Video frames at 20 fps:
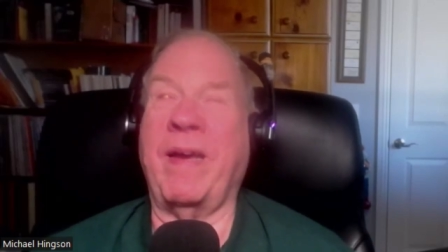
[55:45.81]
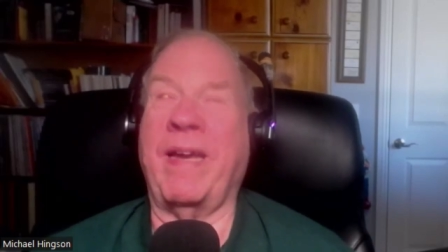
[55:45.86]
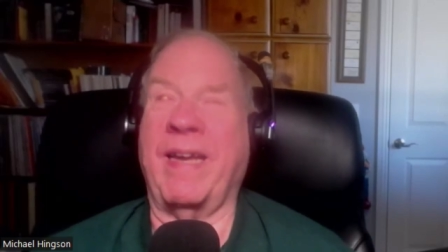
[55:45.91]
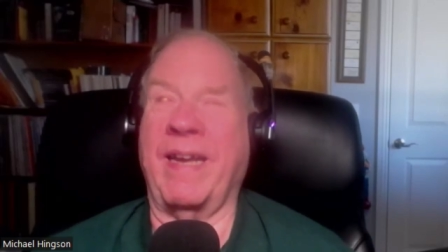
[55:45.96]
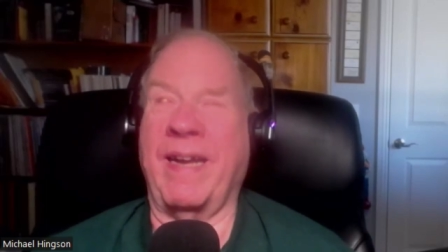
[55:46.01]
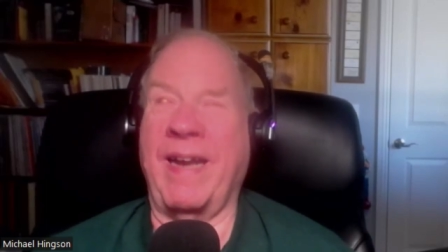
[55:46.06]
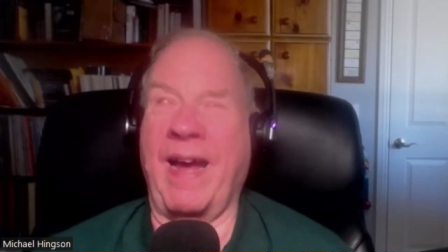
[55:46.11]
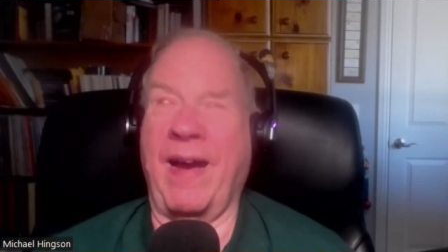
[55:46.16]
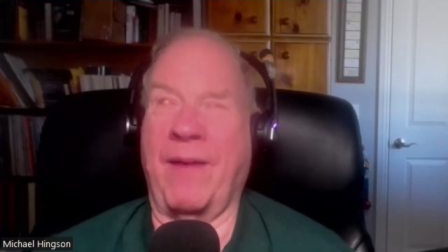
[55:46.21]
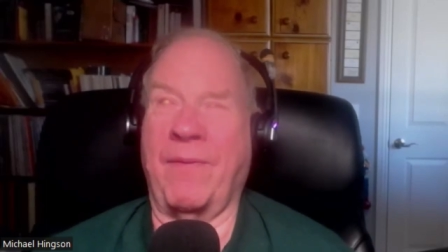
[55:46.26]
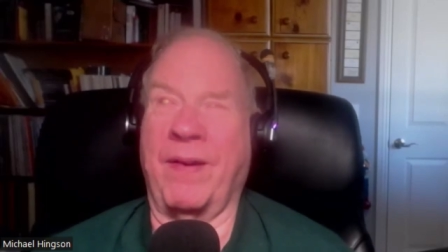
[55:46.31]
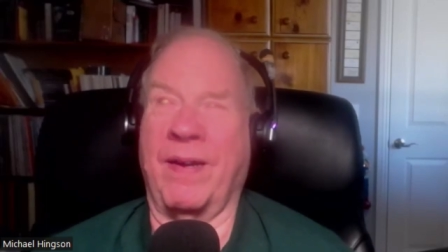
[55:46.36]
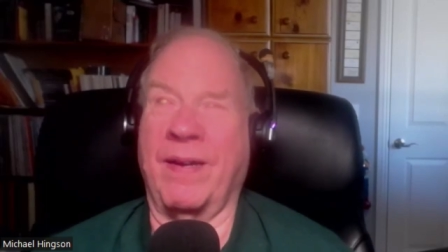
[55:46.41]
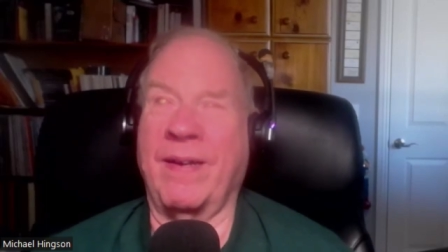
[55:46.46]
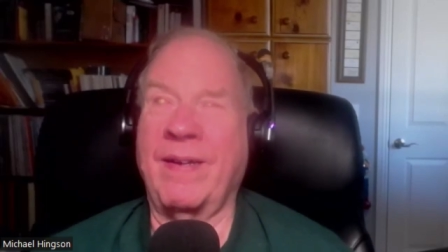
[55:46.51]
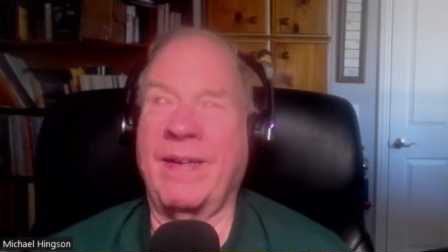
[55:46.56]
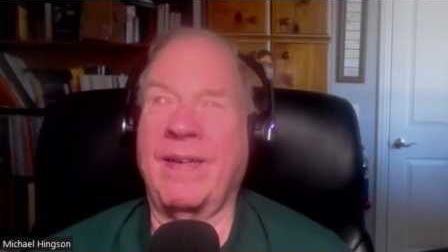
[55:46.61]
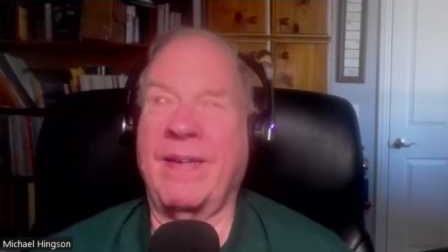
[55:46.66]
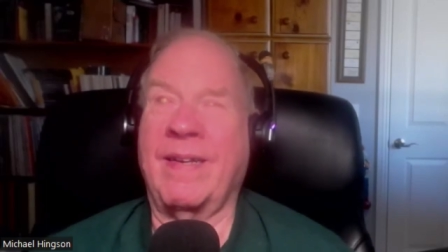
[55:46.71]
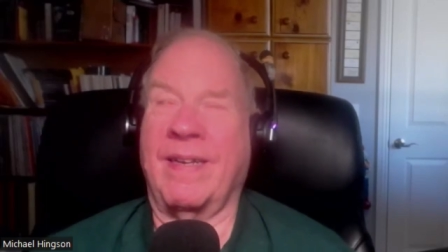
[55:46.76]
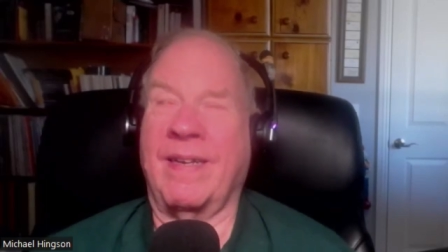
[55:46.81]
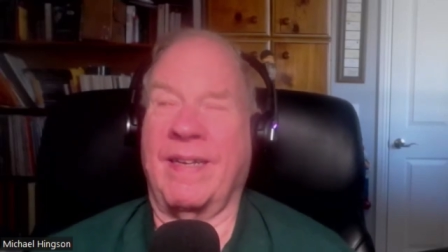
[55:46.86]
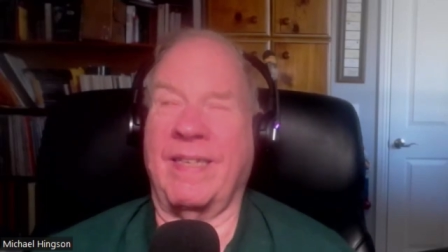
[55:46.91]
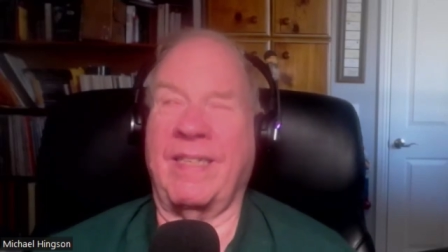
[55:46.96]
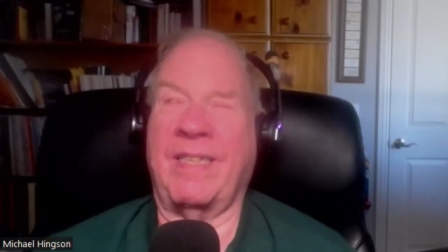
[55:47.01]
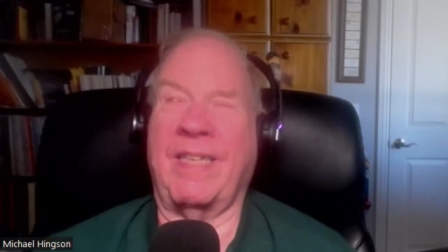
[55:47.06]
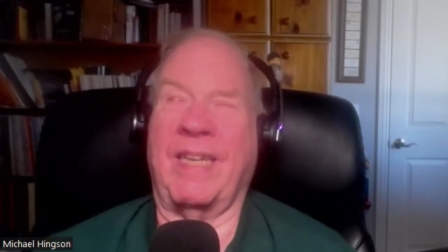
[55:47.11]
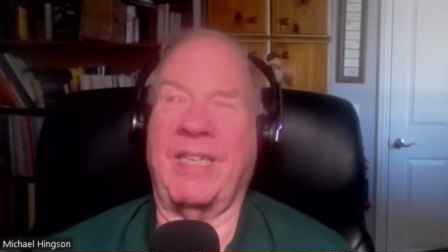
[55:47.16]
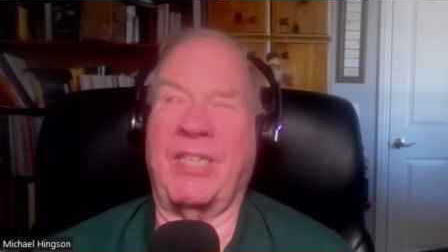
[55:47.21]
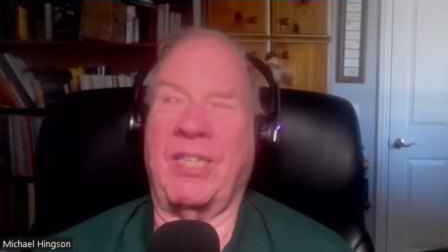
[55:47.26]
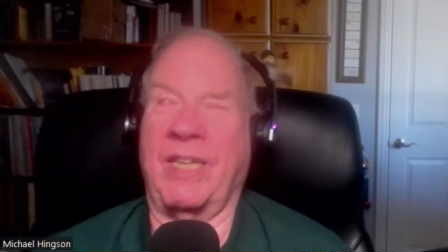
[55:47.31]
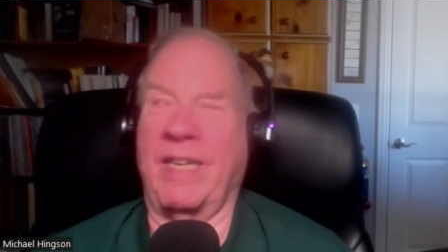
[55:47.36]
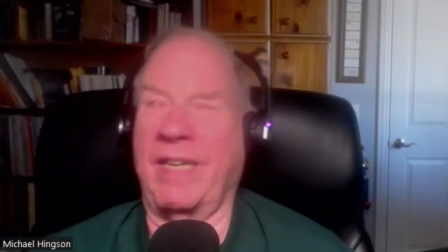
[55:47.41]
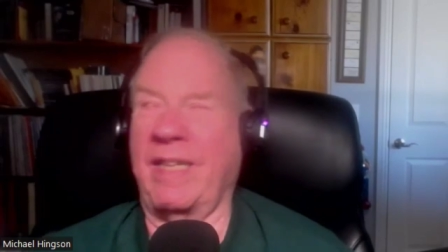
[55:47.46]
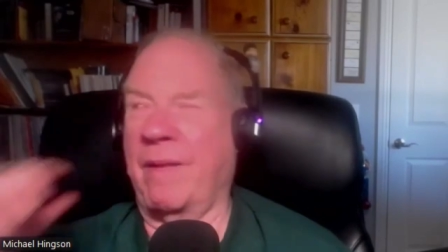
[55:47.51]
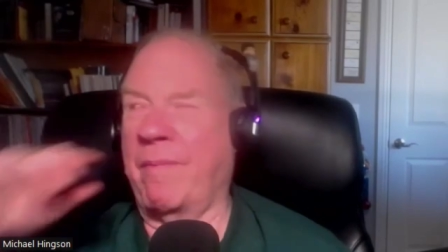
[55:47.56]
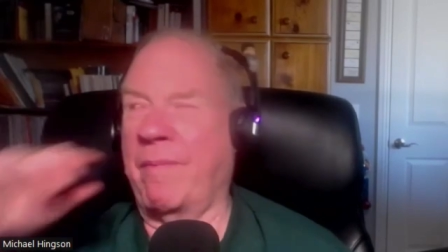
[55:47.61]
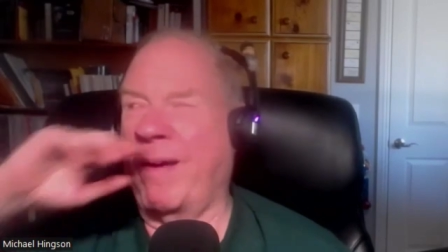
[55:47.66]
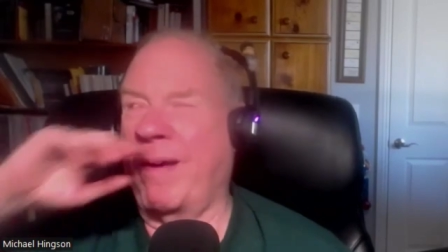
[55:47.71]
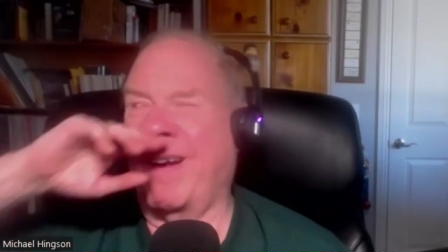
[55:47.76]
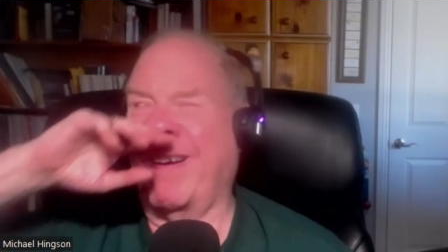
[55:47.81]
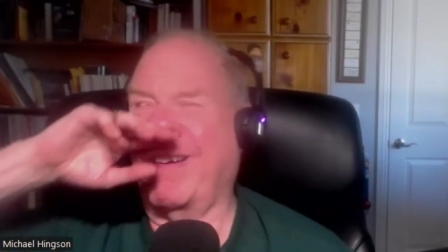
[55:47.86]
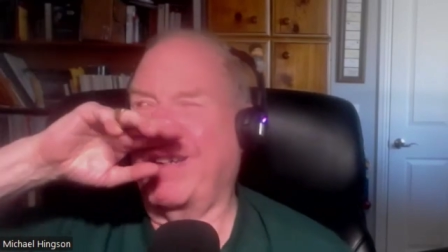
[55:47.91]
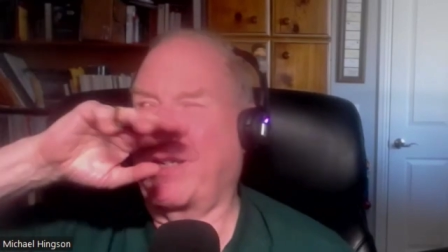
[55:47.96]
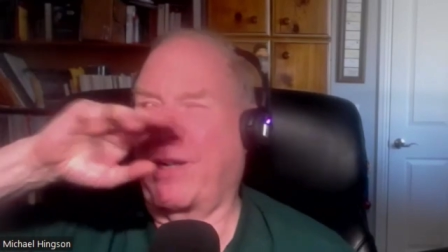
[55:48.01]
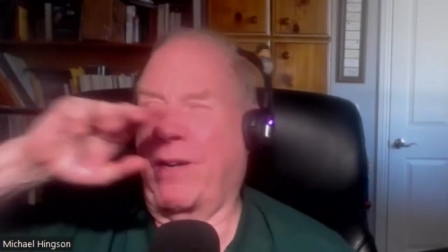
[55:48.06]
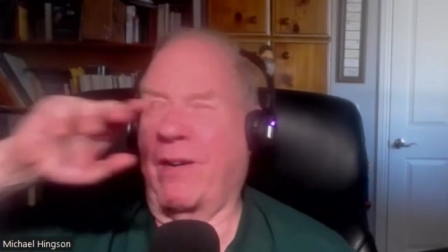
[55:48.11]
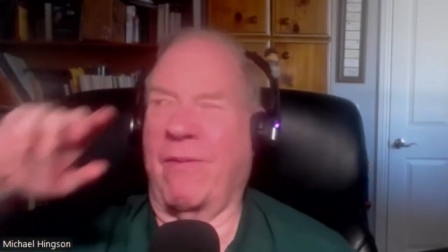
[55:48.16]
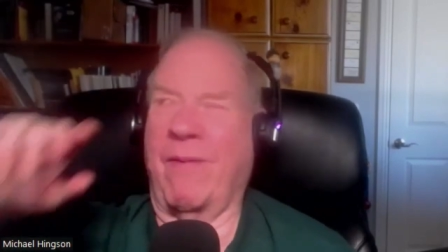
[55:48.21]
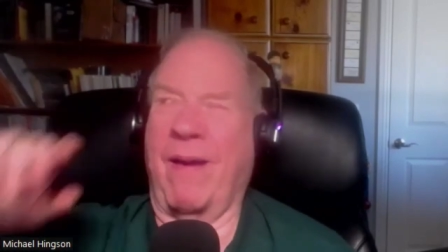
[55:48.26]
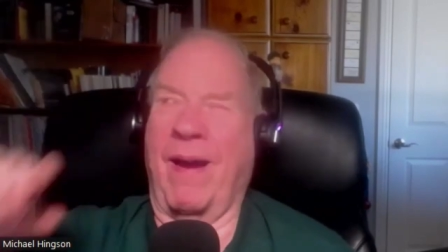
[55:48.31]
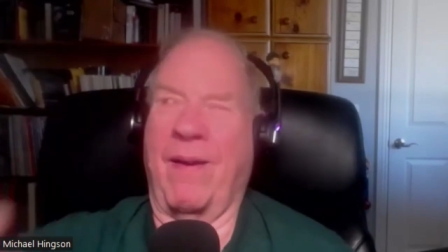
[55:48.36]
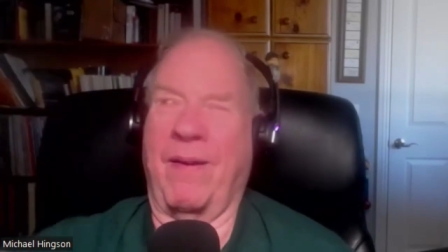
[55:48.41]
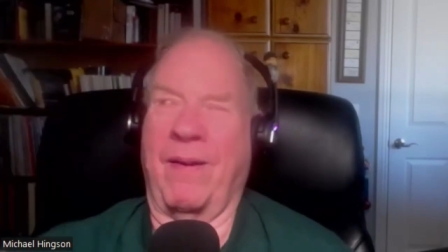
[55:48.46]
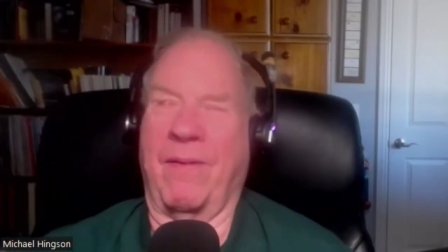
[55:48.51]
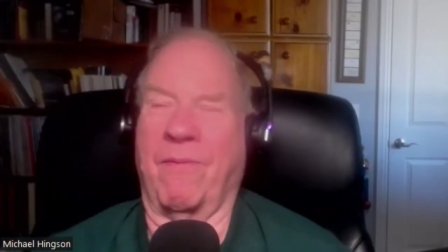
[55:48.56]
we can have a, a session and the parents aren't around,